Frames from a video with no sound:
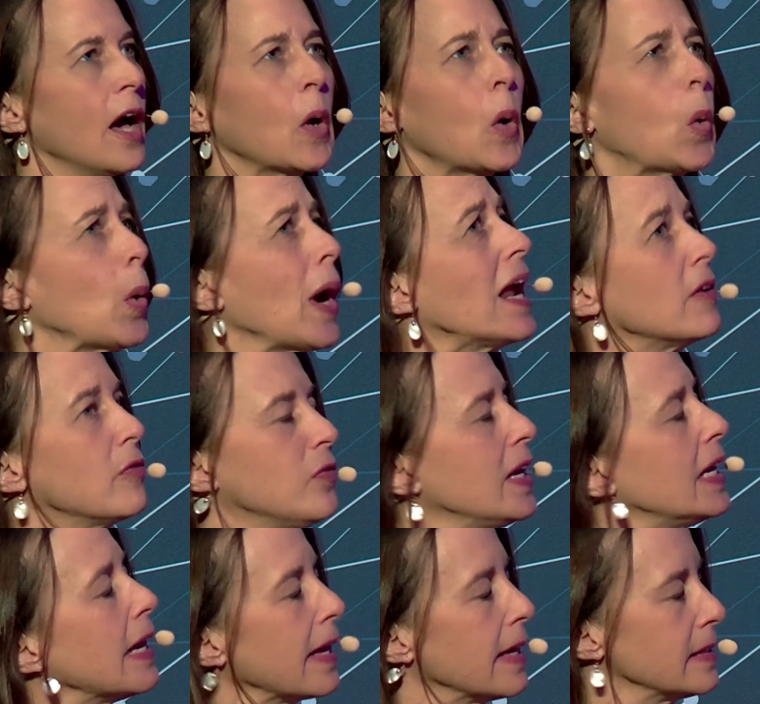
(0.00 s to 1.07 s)
a great
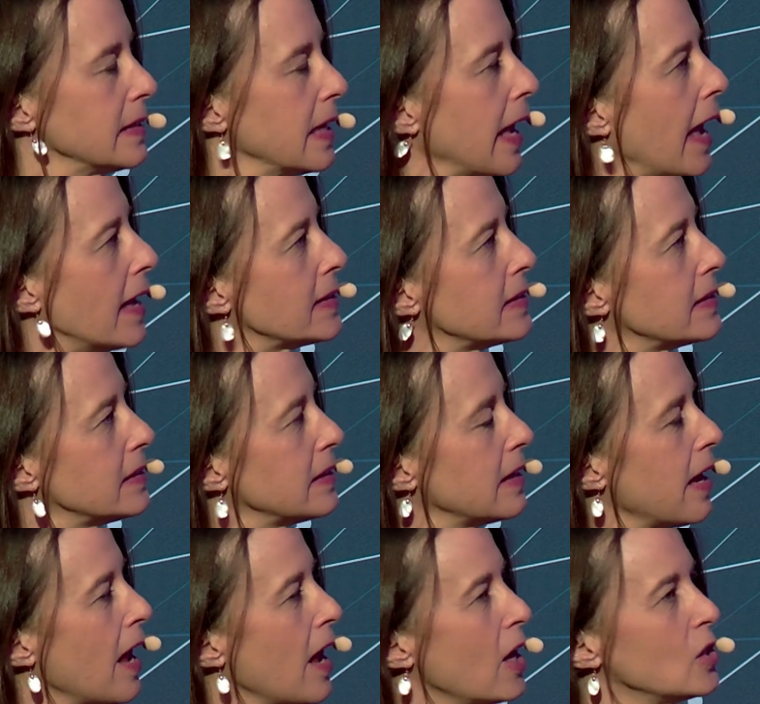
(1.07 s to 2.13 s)
feeling as a
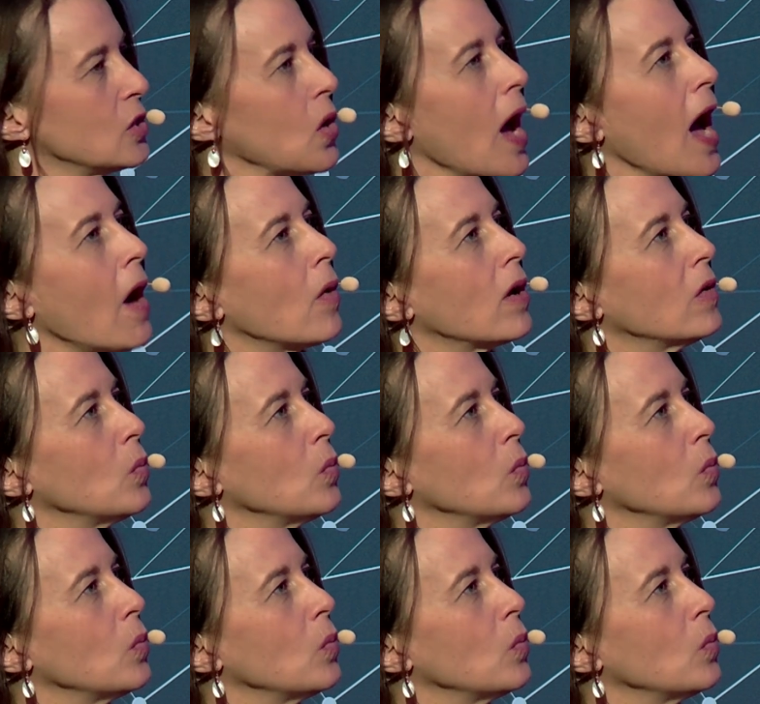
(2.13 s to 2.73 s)
guest. So how